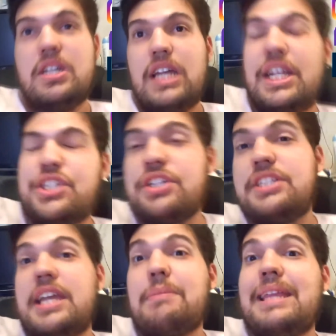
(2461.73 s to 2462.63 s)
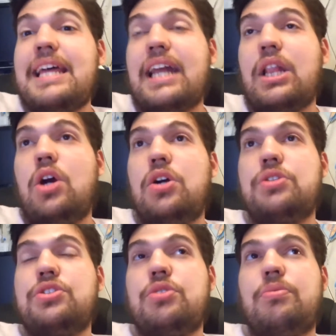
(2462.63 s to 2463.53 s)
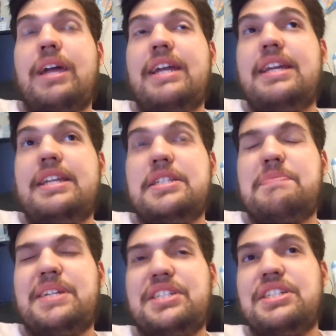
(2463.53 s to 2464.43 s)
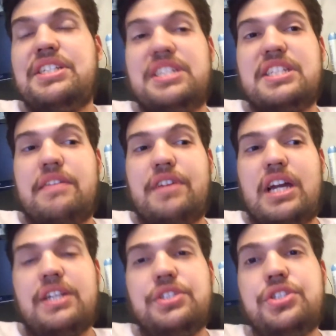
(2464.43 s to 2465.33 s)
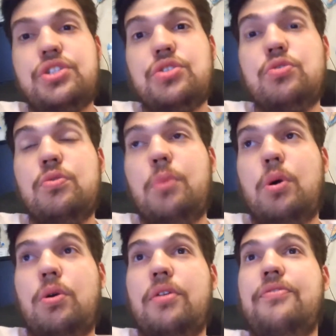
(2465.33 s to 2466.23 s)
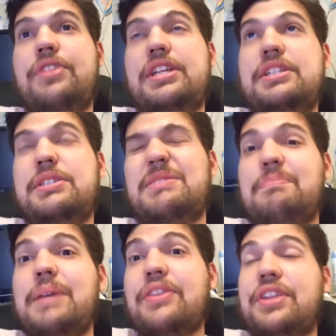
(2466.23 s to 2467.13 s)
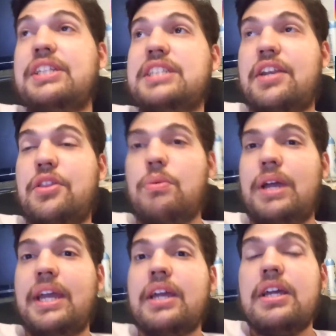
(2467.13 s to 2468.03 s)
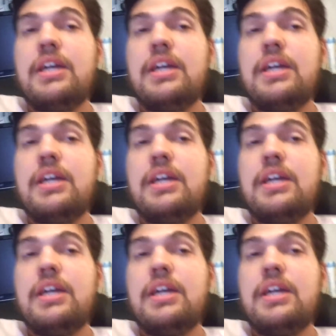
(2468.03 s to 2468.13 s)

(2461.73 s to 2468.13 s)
It shouldn't take me that long to write it, especially since I've gotten 2 more of these big things out of the way.